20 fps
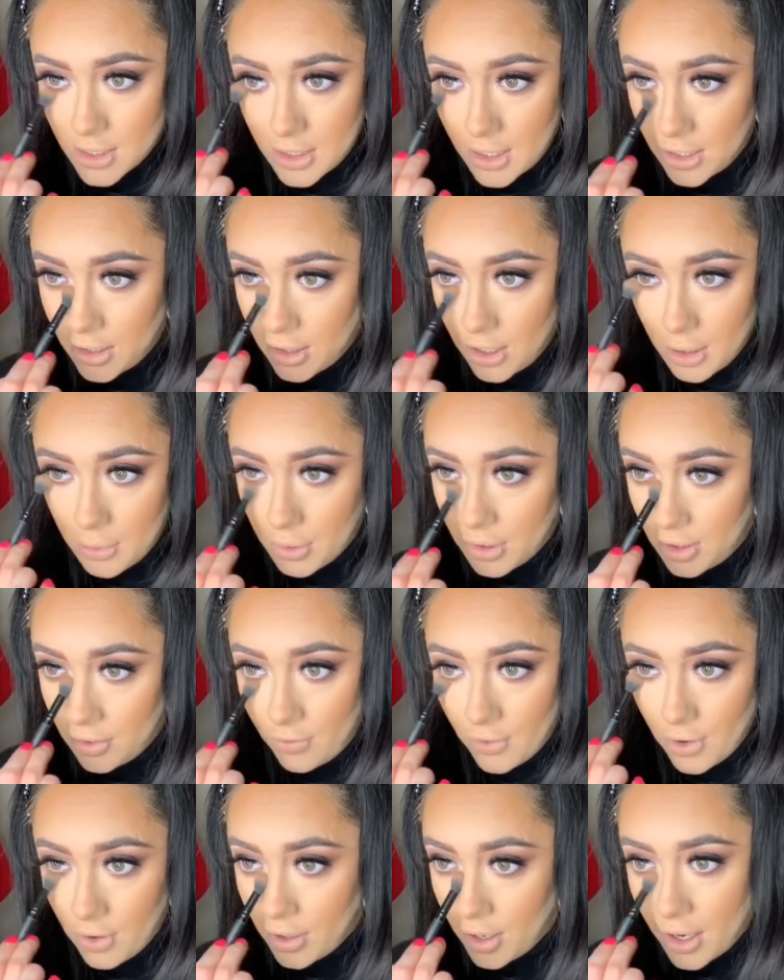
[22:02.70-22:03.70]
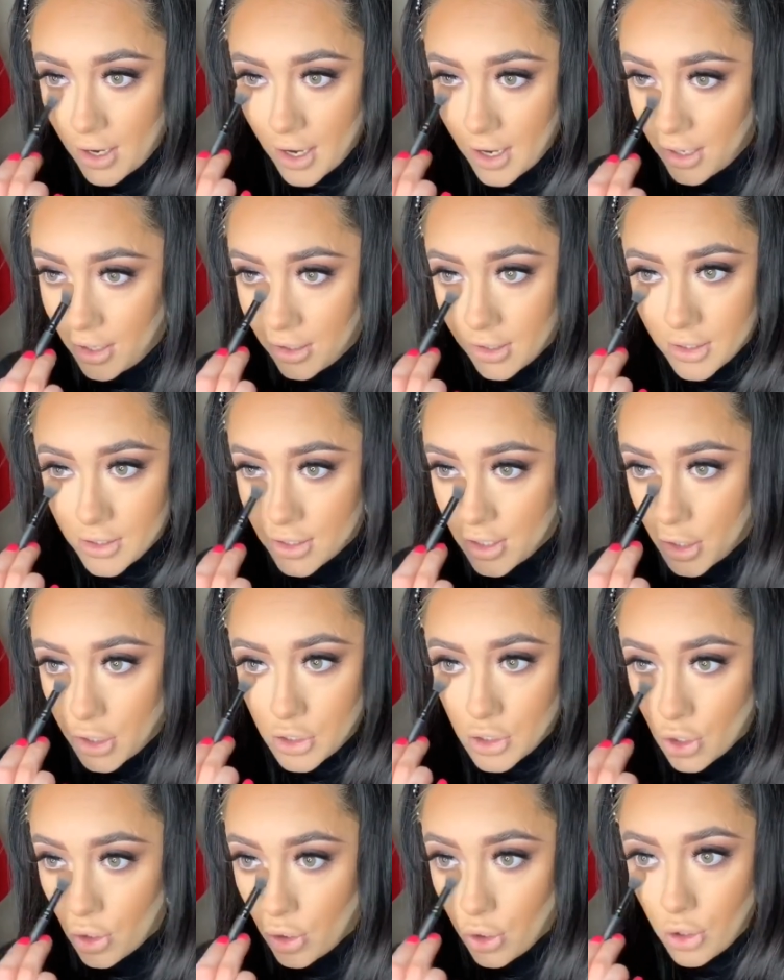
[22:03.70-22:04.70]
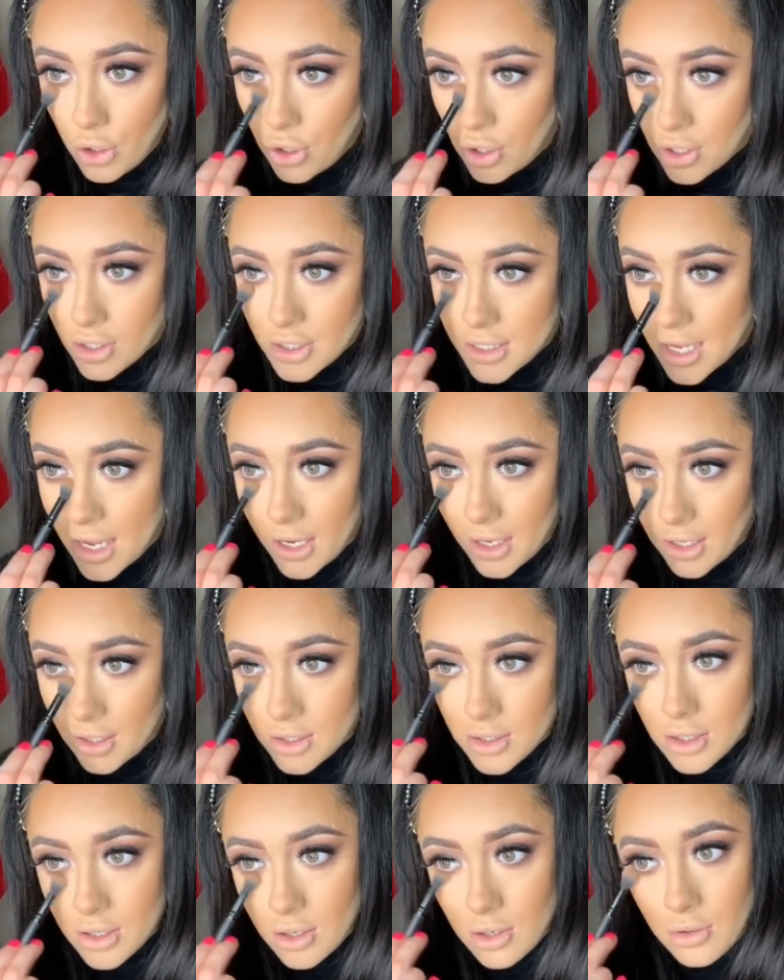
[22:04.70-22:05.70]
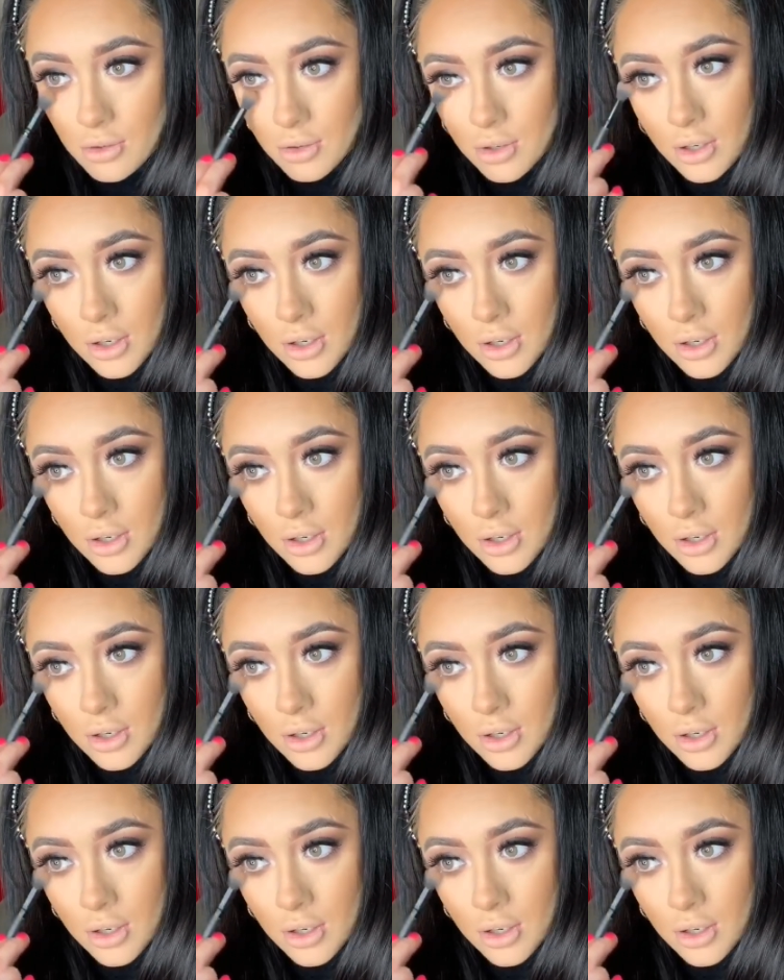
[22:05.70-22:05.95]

then you're like what the fuck I had it literally two seconds ago